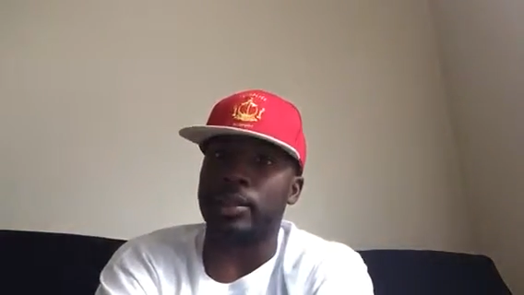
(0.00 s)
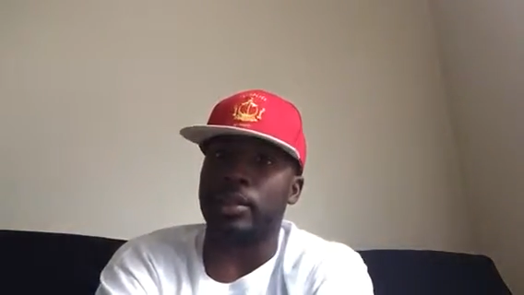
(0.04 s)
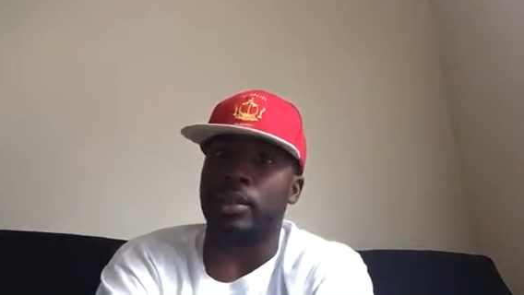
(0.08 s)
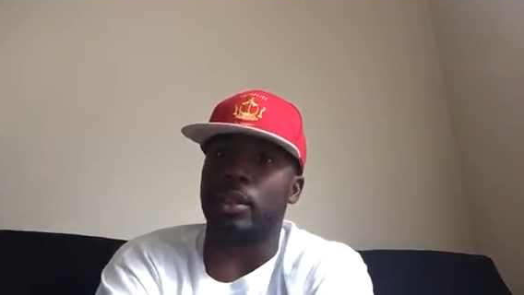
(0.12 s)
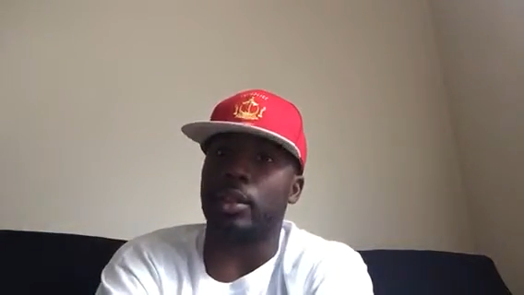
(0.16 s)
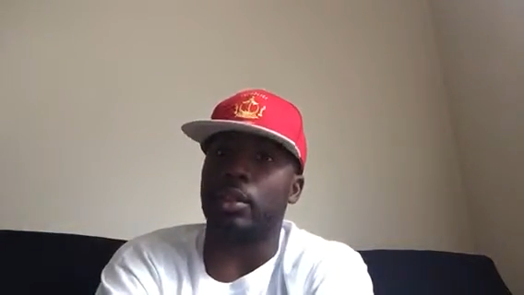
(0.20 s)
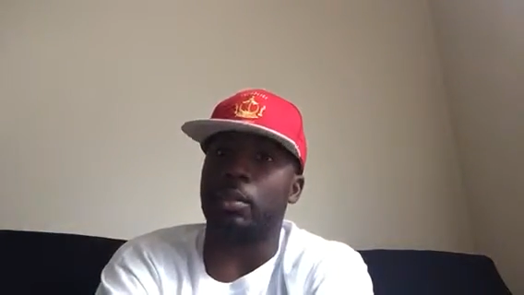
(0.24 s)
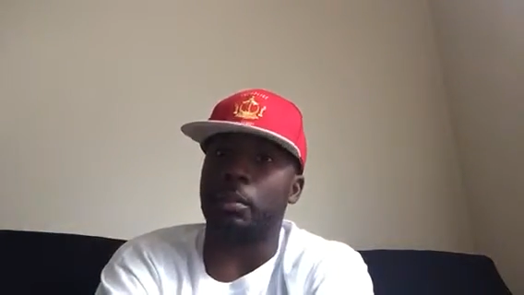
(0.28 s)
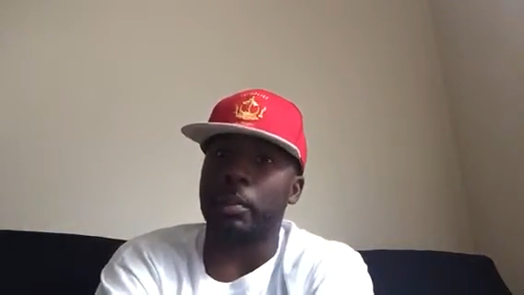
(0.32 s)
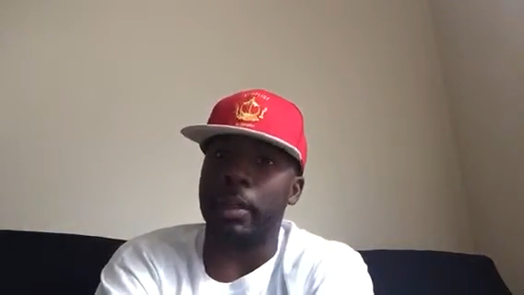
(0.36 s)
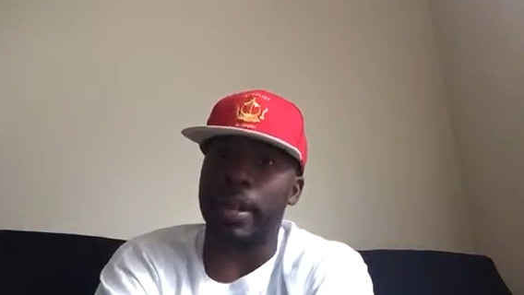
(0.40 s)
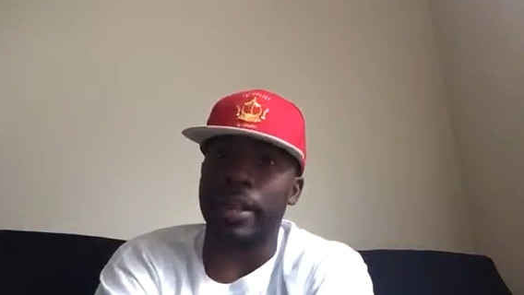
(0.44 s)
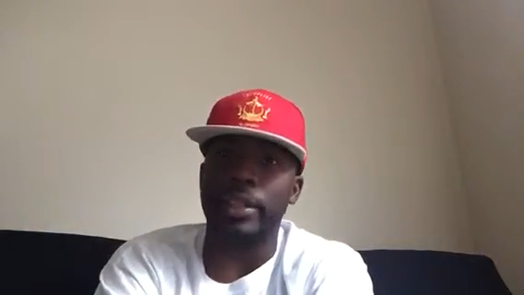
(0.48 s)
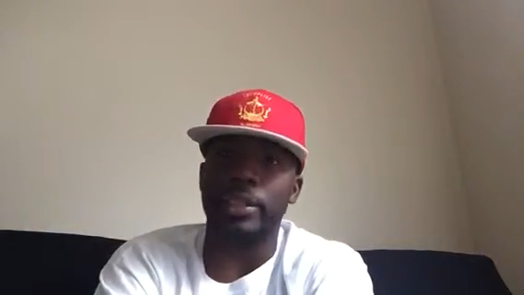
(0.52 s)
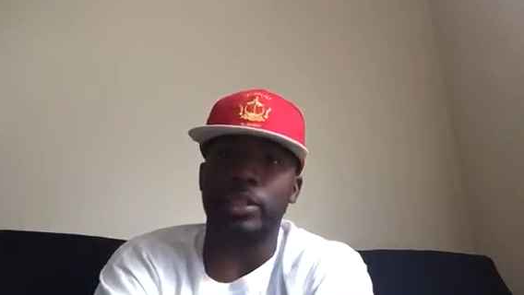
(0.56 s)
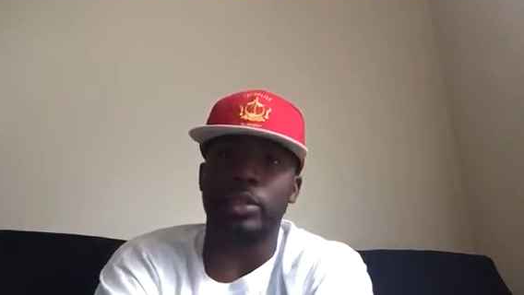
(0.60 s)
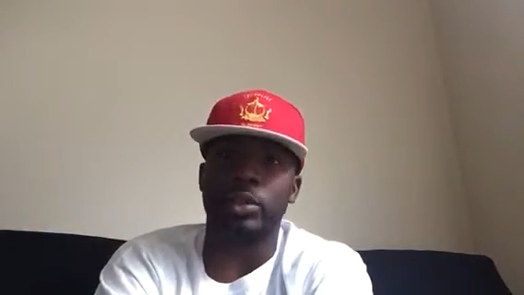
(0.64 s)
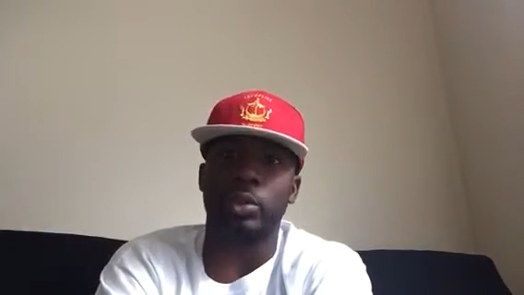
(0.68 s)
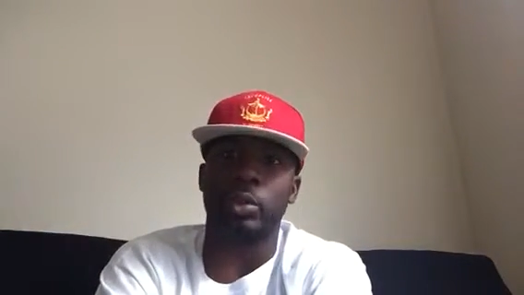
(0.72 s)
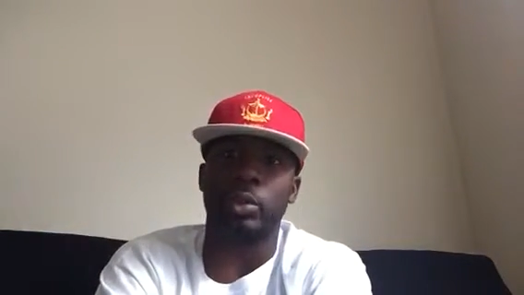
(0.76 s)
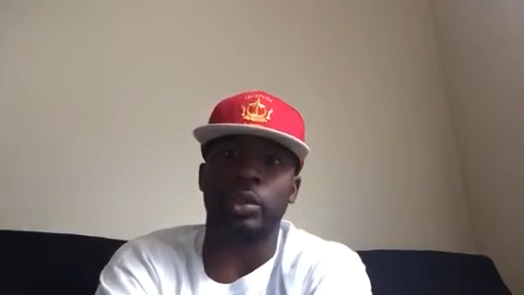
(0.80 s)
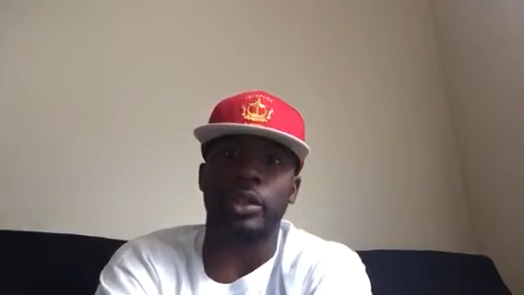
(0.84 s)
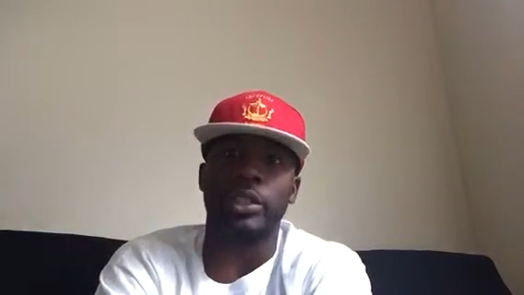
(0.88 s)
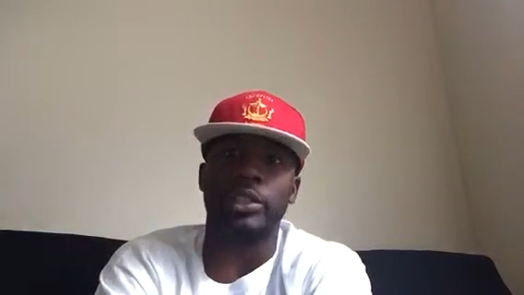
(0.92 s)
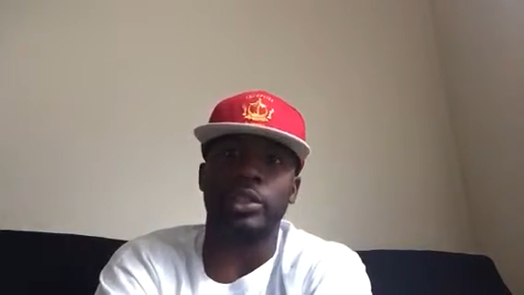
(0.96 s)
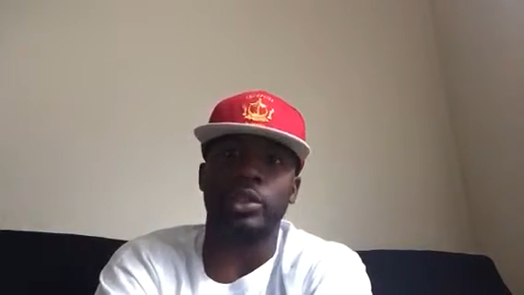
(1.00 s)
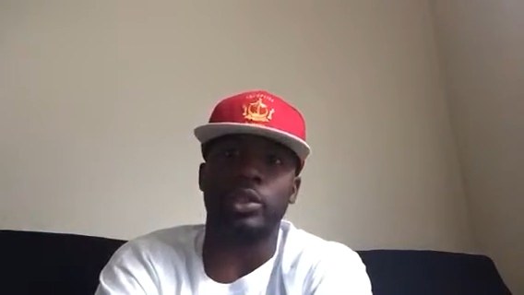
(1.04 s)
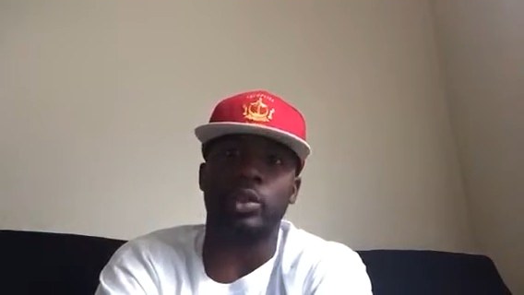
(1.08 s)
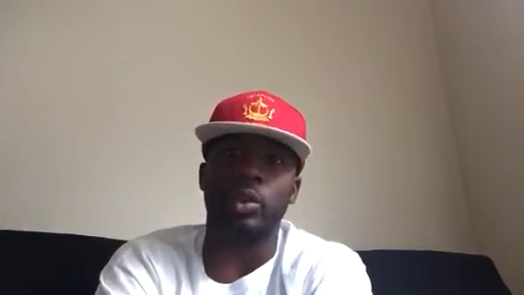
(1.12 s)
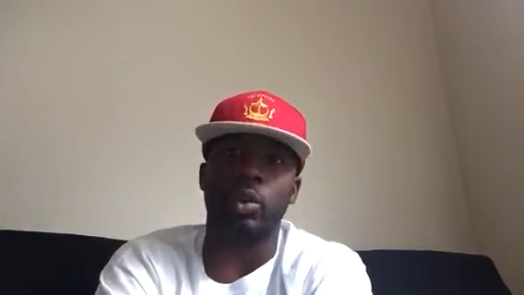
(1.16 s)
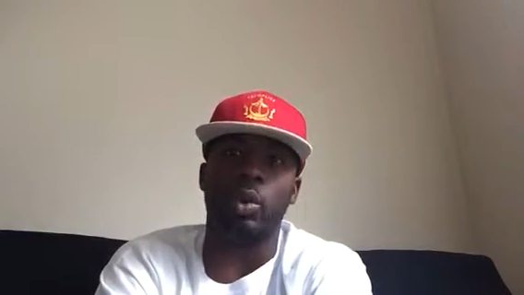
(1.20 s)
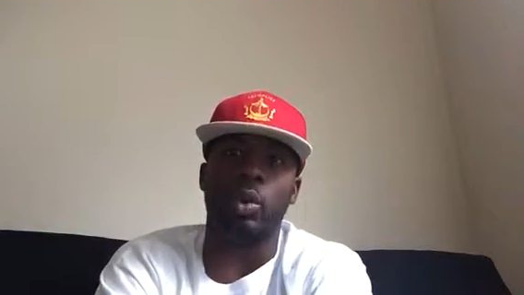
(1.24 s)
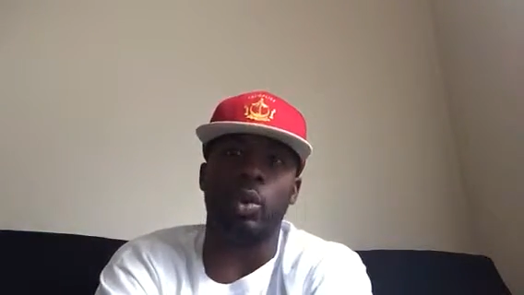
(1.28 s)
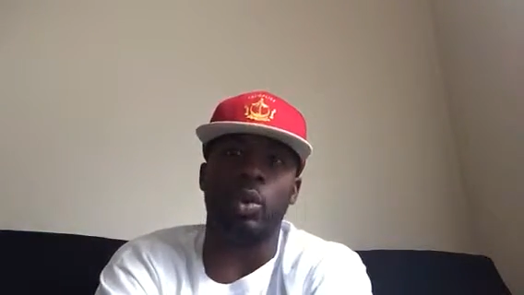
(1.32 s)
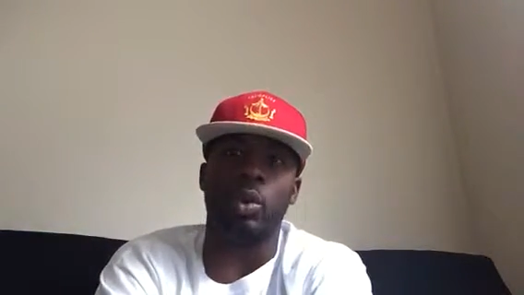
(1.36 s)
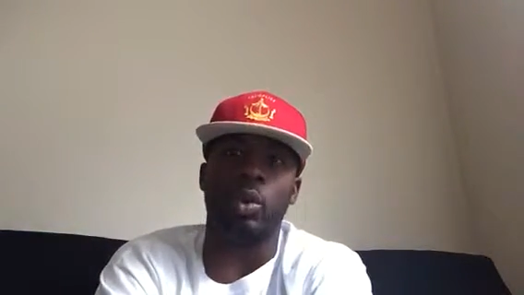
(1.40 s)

So make sure that you